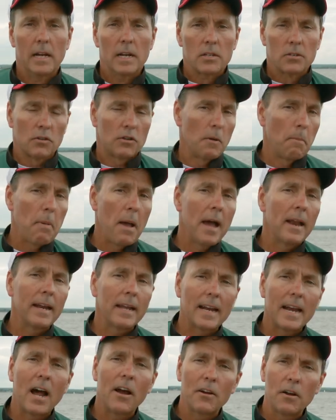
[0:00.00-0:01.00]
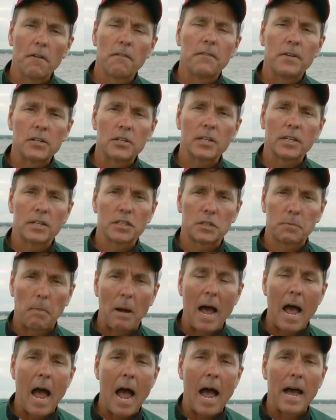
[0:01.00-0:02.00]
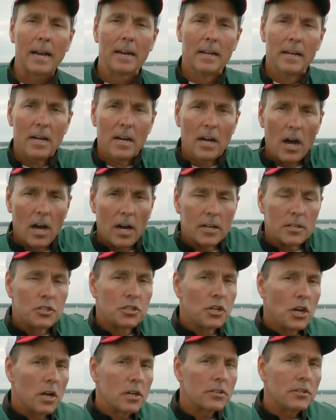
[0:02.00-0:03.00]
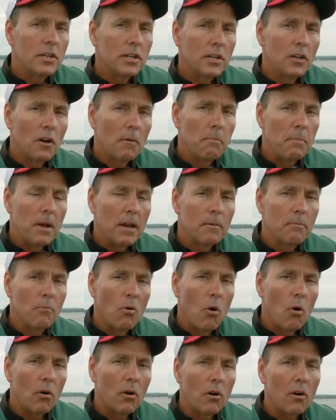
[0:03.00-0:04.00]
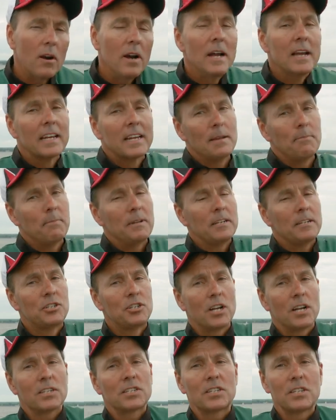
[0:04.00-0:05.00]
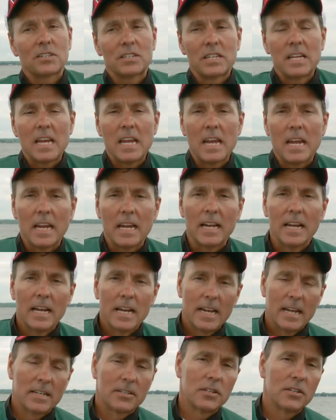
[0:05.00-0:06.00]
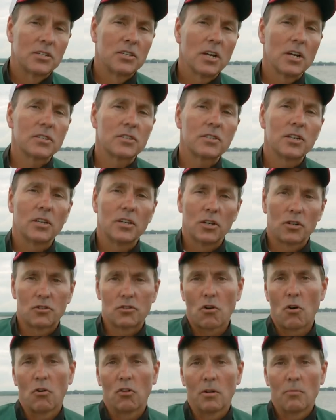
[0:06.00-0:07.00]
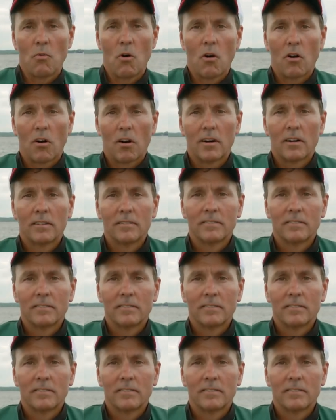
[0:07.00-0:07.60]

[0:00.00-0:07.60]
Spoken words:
So depending on how you're fishing a spot, adjusting your big motor can be just as key as adjusting your trolling motor.